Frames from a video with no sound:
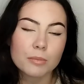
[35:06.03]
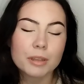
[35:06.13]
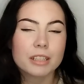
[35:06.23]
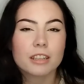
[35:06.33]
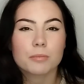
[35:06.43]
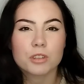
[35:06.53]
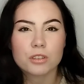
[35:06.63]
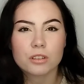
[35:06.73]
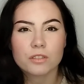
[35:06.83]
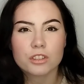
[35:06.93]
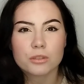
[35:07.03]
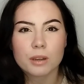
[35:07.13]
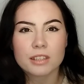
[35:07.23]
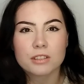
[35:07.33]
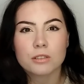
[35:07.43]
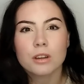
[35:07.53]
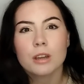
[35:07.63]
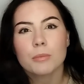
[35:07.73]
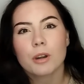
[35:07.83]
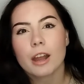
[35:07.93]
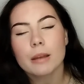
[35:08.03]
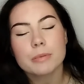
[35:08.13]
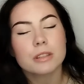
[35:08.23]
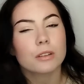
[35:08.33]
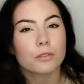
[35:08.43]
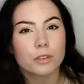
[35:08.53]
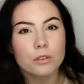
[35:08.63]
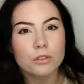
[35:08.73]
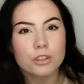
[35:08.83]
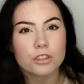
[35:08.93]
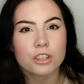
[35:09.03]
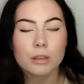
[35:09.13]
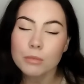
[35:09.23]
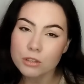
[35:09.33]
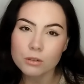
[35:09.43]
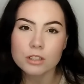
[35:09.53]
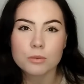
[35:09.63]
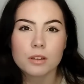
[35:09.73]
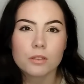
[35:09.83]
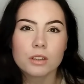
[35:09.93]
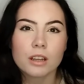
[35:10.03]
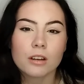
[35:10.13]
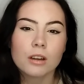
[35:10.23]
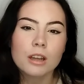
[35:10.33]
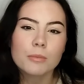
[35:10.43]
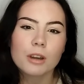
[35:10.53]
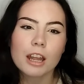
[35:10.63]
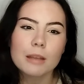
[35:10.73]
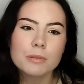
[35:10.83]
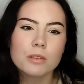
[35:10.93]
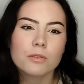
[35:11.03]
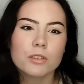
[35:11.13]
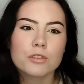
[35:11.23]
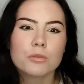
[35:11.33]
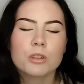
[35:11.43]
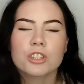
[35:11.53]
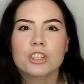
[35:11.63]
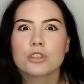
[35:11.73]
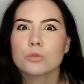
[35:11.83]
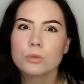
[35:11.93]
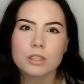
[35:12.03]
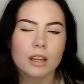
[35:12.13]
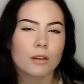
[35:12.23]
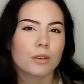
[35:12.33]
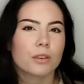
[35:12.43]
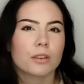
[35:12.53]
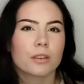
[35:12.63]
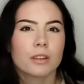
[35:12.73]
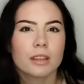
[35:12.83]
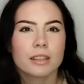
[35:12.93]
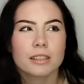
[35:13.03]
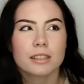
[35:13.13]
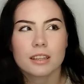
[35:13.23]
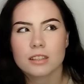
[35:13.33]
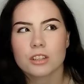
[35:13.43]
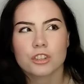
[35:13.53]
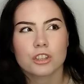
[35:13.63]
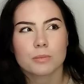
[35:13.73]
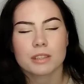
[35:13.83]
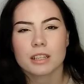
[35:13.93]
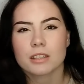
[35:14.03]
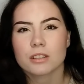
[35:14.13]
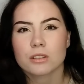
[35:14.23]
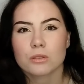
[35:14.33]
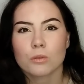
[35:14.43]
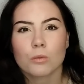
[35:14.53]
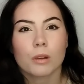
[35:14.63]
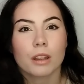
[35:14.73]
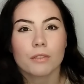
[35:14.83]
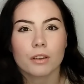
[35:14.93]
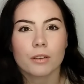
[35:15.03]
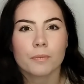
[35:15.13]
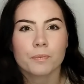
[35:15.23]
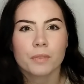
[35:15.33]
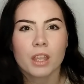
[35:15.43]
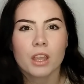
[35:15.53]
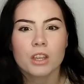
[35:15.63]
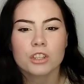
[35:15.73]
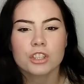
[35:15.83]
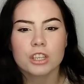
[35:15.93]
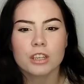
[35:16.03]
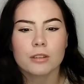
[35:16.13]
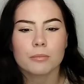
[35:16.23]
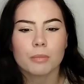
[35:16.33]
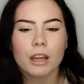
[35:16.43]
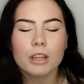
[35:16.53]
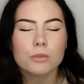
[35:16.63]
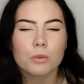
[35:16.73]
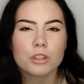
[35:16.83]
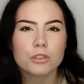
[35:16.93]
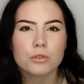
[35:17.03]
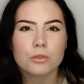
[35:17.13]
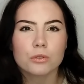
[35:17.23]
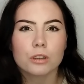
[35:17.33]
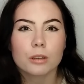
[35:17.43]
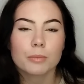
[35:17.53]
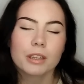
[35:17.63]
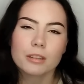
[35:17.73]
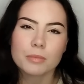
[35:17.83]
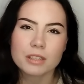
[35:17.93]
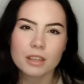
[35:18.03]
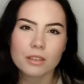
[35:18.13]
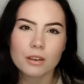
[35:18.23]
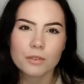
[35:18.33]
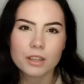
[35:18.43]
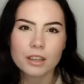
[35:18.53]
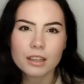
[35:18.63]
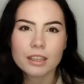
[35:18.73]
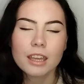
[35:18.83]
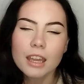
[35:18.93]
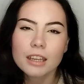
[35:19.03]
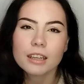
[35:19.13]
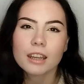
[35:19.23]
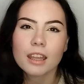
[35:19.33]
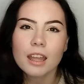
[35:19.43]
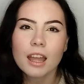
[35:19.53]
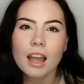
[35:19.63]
compete at Miss Universe twice, so perhaps in the future, Chidimma's only 23 now, perhaps in the future when she sorted out her citizenship status or whatever, she might want to compete at Miss South Africa again,